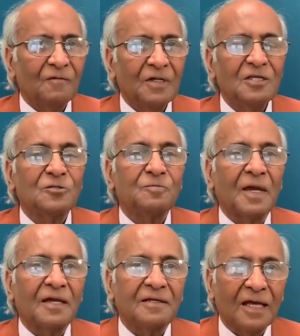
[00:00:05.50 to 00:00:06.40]
with a
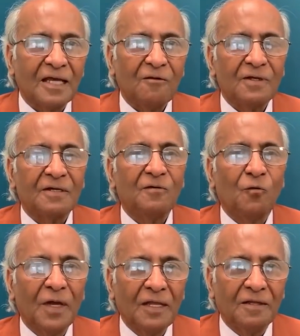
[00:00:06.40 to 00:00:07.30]
spectacular
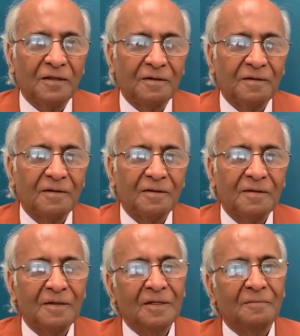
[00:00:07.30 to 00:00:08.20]
win
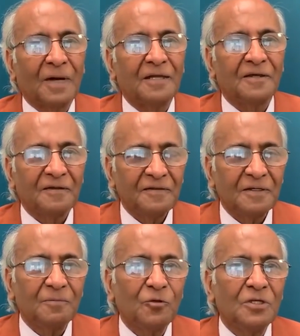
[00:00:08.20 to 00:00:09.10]
by
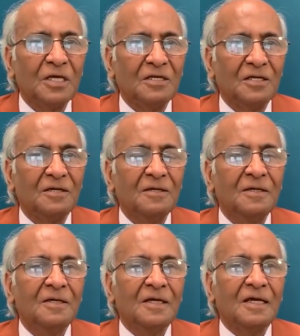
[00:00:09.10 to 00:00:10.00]
Narendra Modi
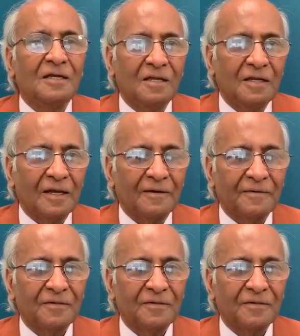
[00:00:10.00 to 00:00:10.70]
in India.